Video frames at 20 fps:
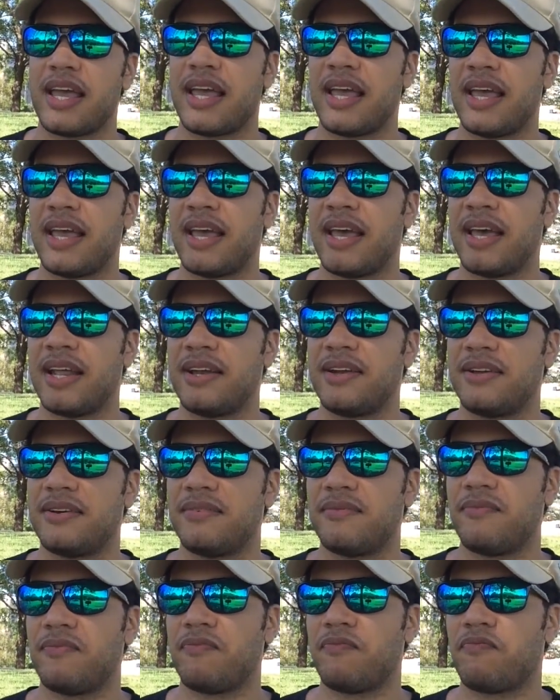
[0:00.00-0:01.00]
and
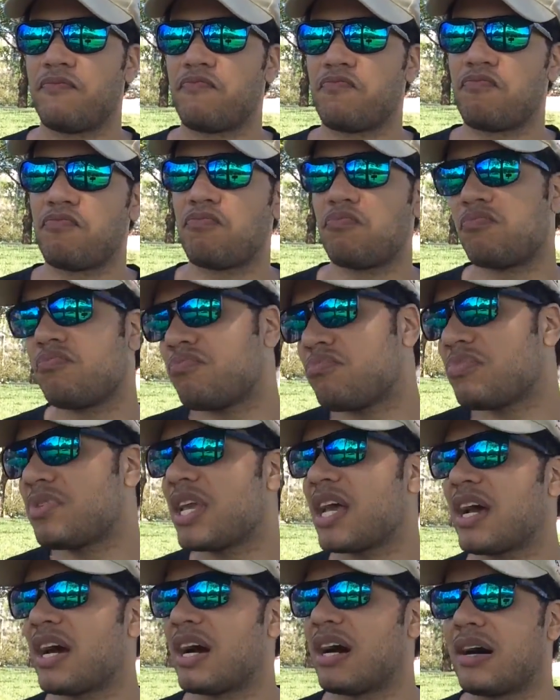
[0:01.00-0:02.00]

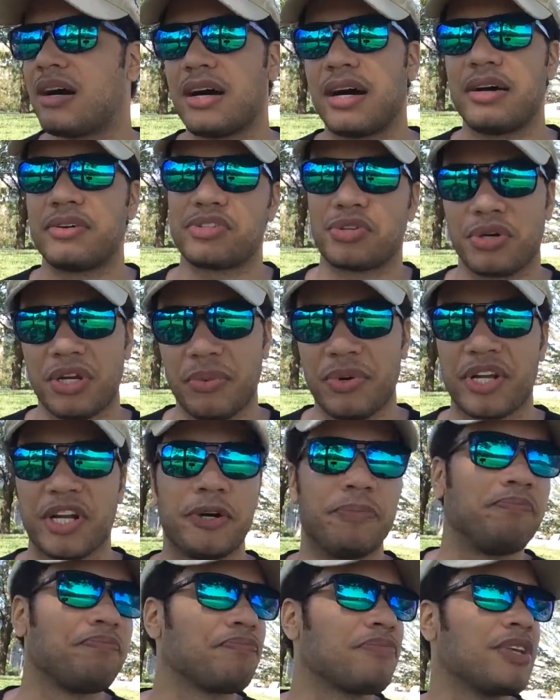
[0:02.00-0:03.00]
yeah, so here we
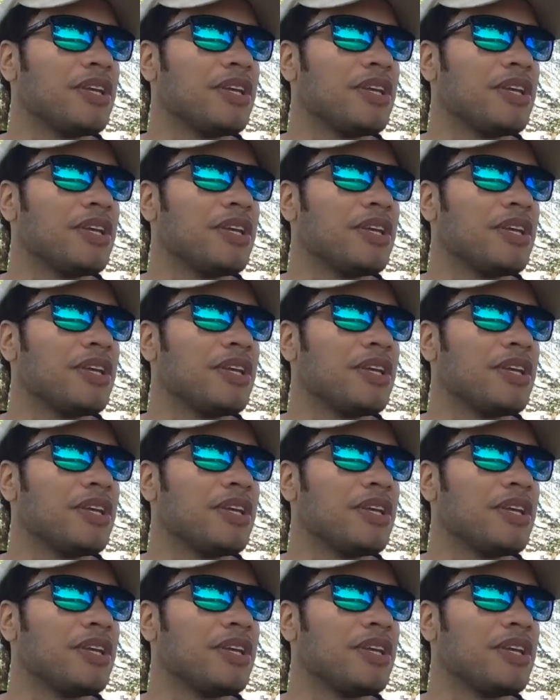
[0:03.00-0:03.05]
go.